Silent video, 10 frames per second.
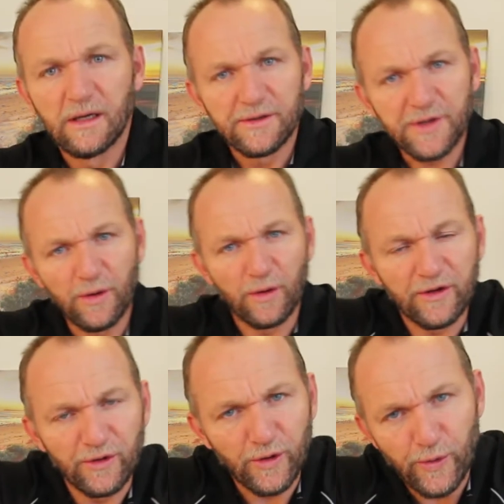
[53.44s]
So I
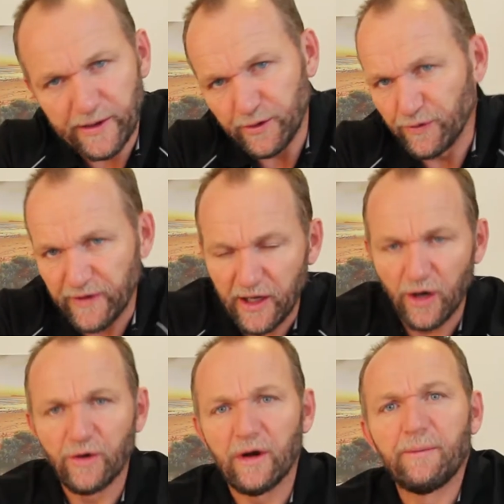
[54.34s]
want to do a quick little
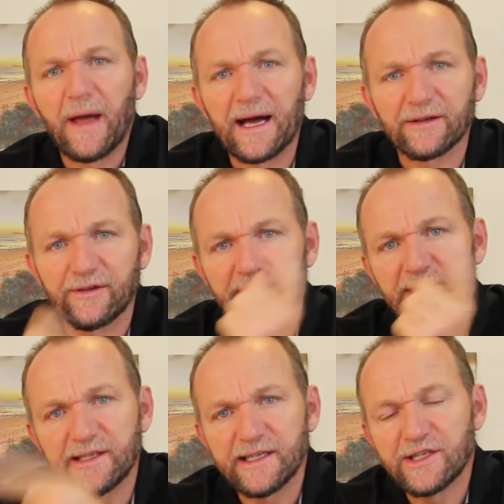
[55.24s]
video about
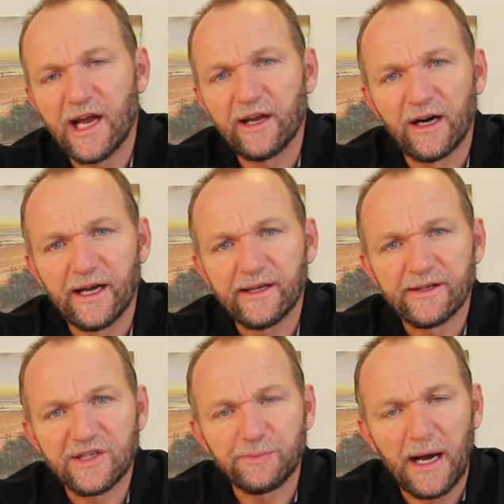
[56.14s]
the DJI
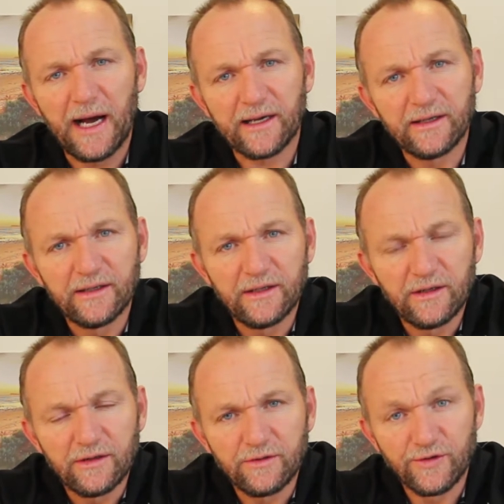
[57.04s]
Spark
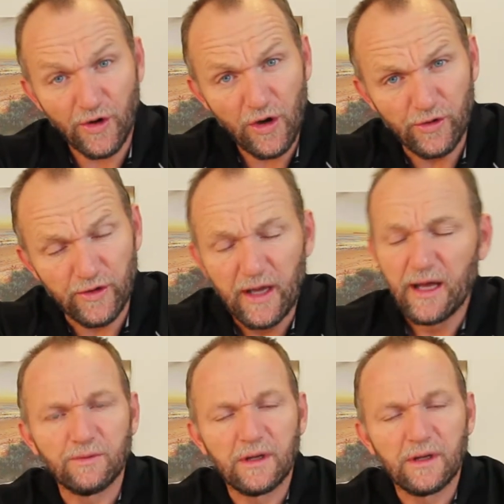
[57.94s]
drone.